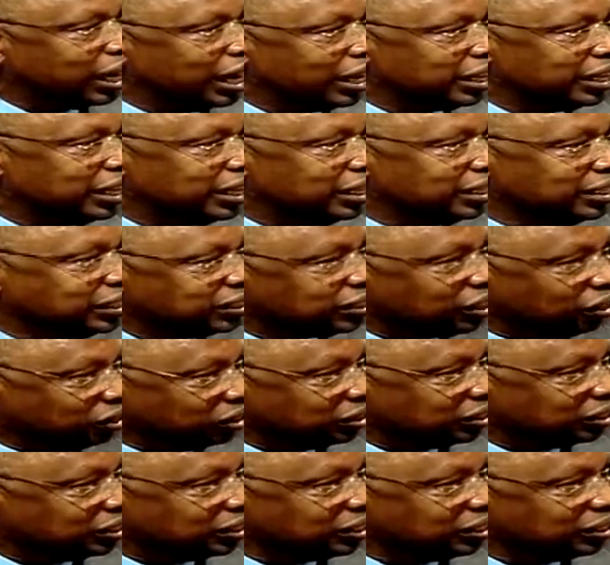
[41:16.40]
at the
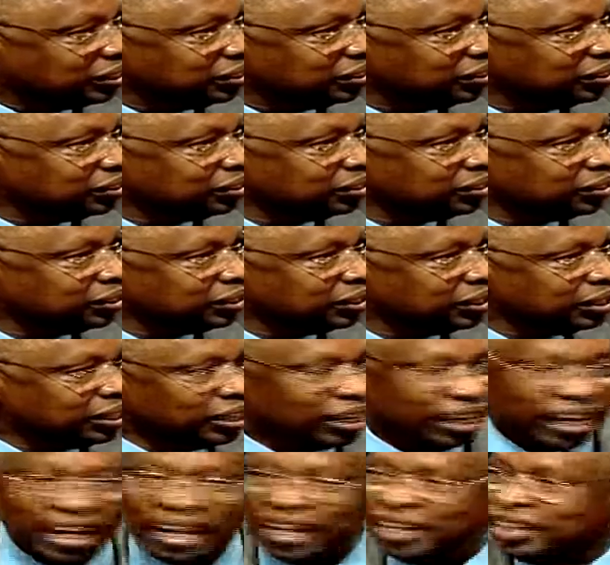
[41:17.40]
results.
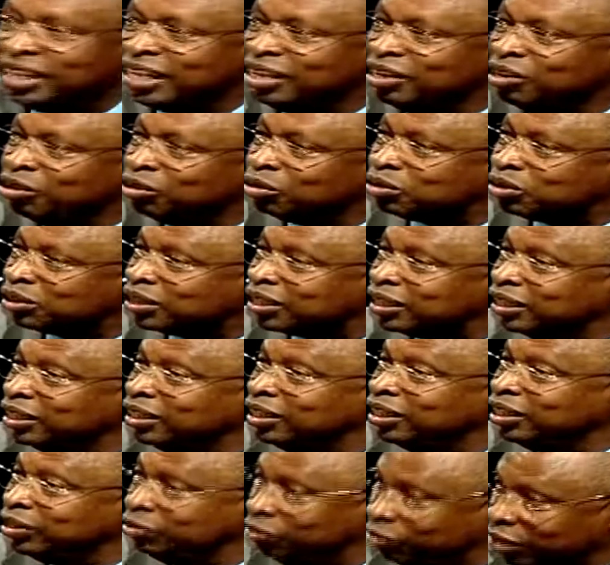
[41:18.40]
And they look,
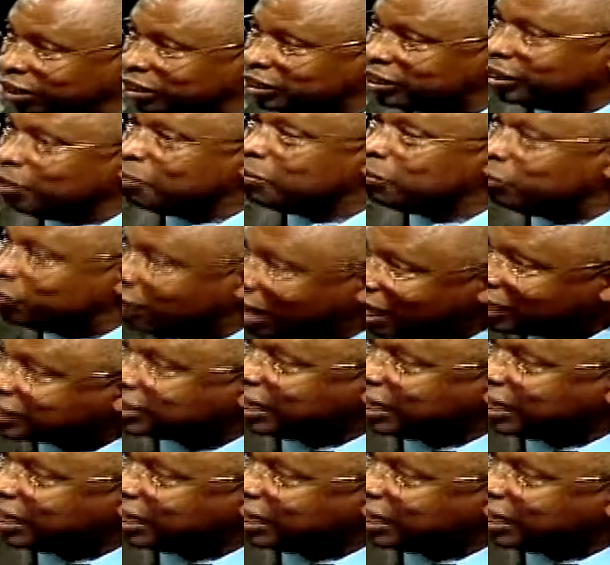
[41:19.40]
if some drugs